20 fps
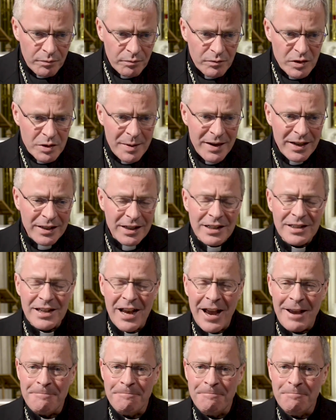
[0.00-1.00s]
spend a little
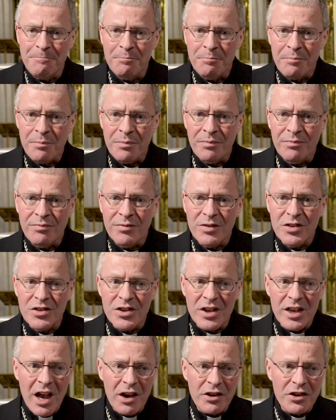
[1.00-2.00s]
time,
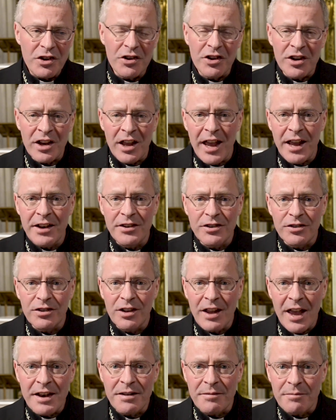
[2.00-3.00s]
see how you're going to enter
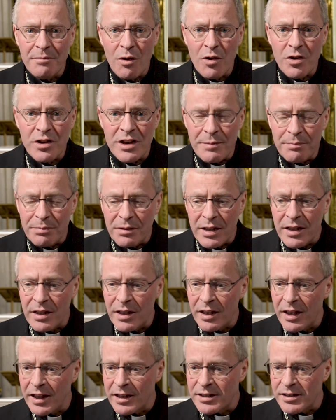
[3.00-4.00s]
Lent more deeply.
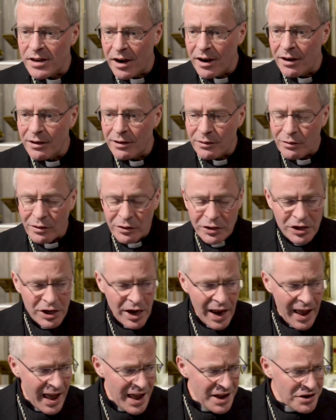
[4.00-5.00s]
It's our
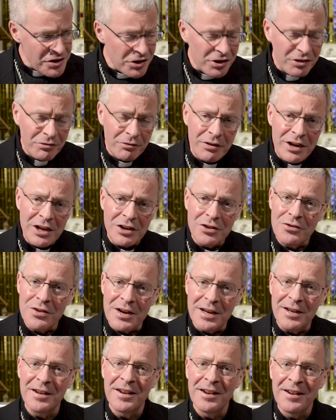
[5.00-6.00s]
annual
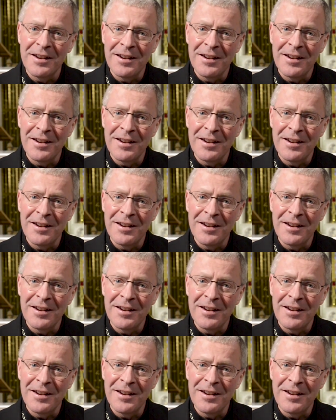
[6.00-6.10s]
retreat